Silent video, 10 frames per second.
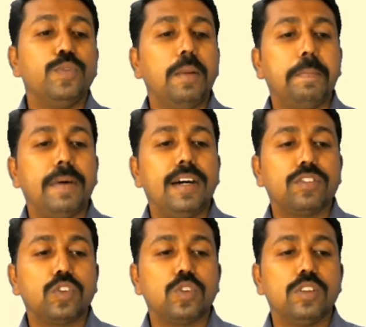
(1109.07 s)

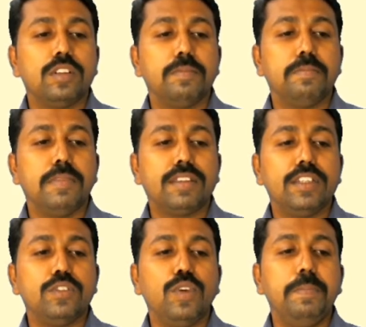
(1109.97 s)

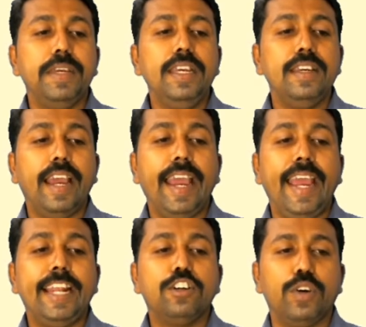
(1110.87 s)
will be
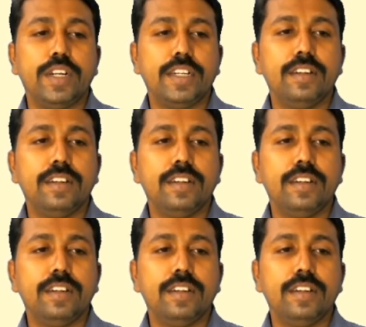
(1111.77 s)
encoded.